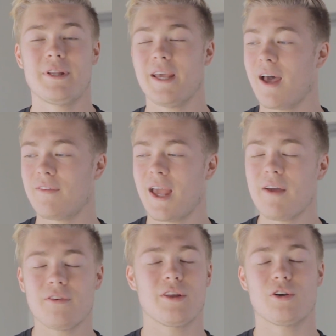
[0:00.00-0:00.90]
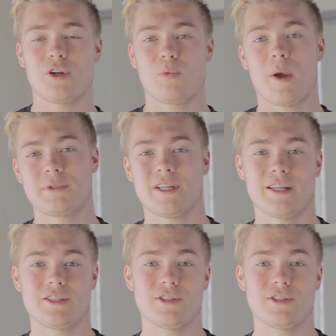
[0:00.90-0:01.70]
but they have everything on their website,